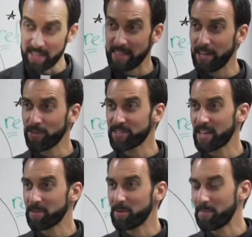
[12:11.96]
Leo X,
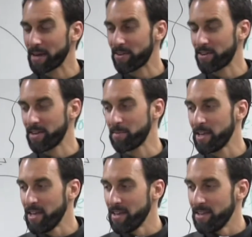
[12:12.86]
a bit of background on him.
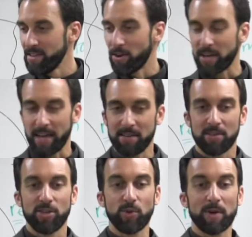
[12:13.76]

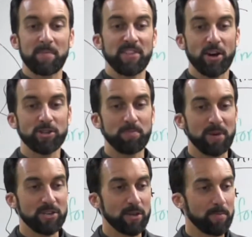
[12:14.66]
Okay, you want to be the
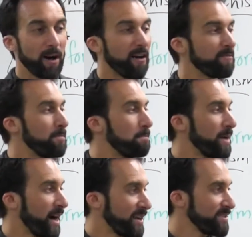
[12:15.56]
Archbishop of
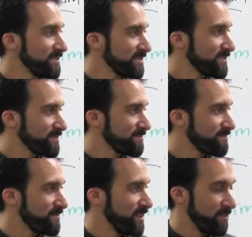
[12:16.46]
Mainz
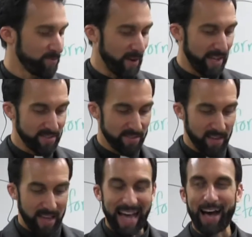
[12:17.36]
in France?
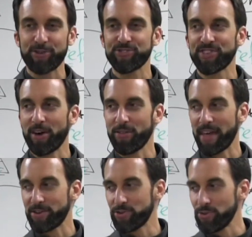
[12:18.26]
I'll sell
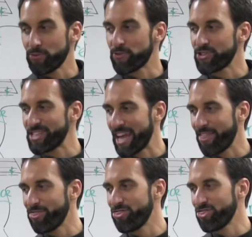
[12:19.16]
that to you for
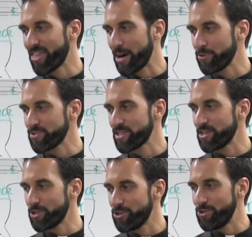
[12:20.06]

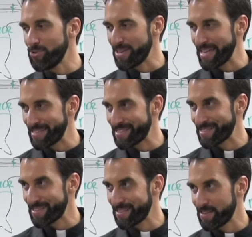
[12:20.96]
10,000
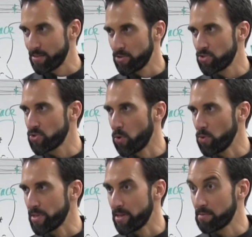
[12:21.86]
ducats.
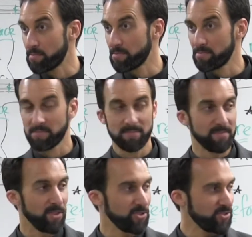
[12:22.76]
Sold it.
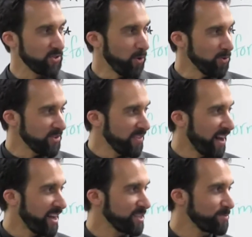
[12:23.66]
Sold to the
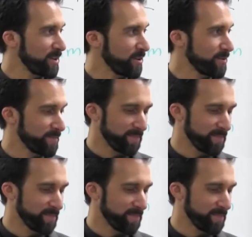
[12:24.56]
highest bidder.